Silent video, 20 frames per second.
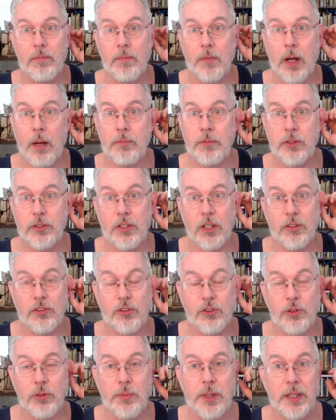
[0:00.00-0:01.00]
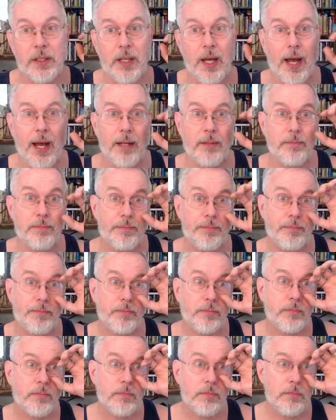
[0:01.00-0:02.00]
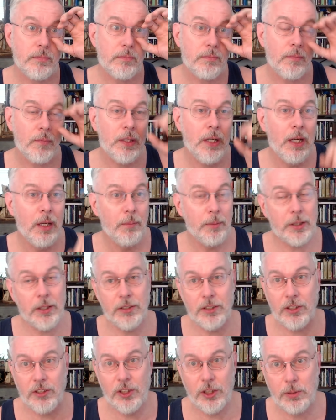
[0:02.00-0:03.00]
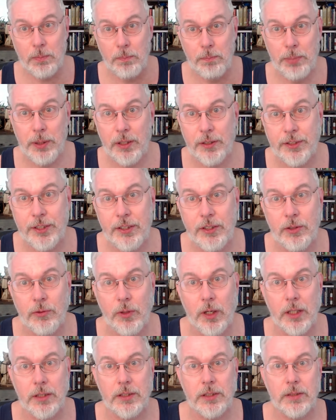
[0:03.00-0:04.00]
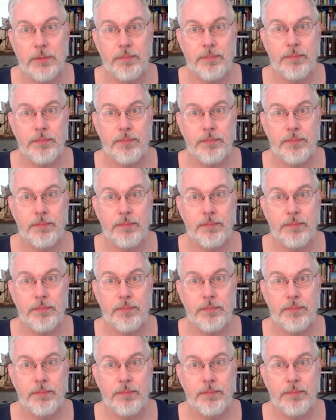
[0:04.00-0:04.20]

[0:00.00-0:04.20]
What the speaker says: I'm just assuming that, because it's just built into us.